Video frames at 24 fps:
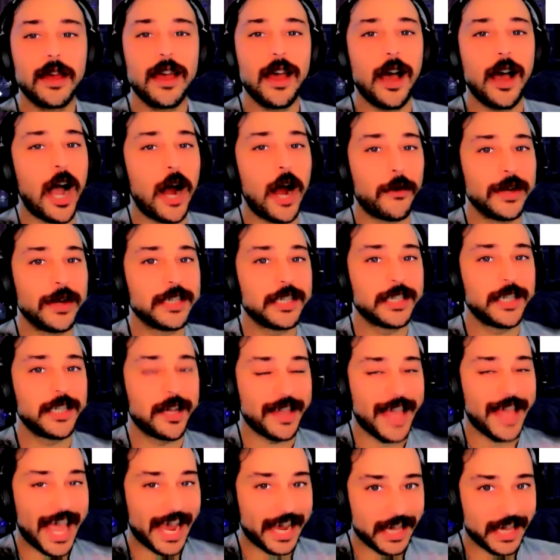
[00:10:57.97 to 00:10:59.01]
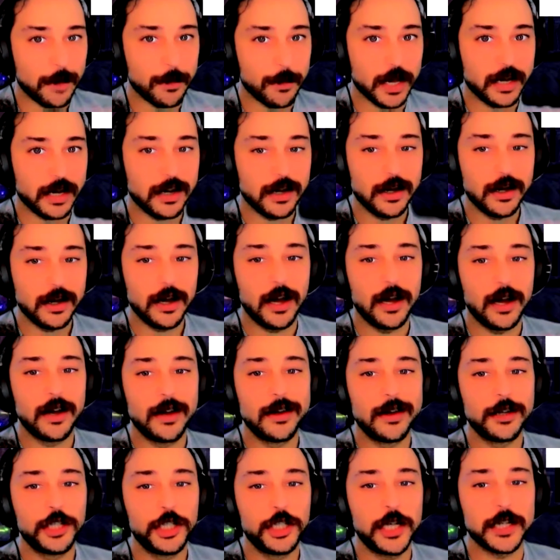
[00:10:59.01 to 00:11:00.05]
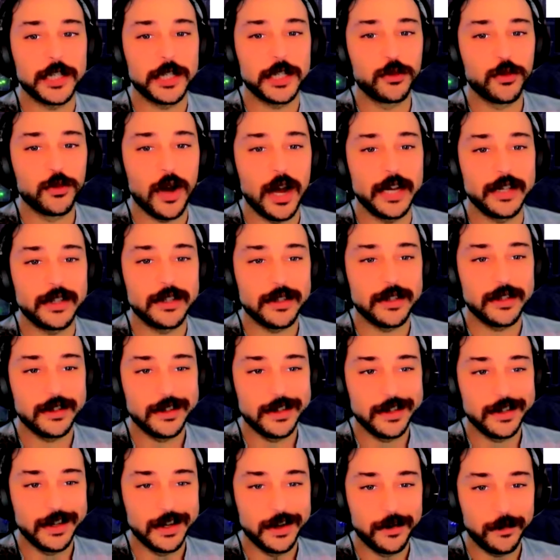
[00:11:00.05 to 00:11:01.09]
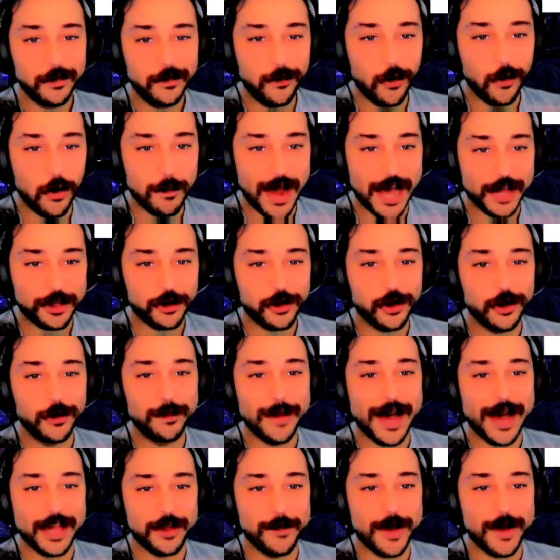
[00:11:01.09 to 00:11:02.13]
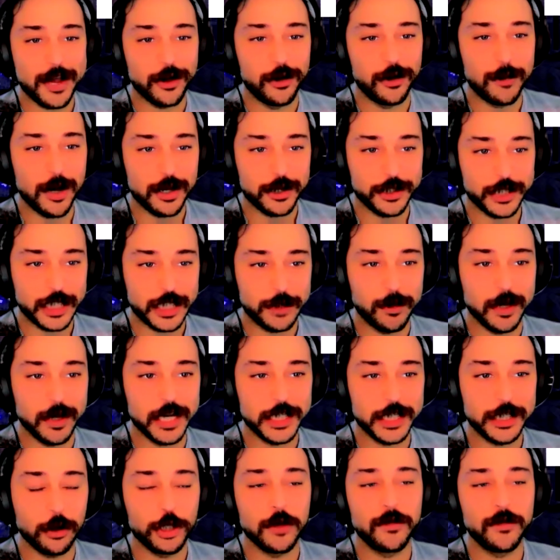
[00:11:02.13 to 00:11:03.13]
Arendt is not an academic. She doesn't write for mathematical models explaining social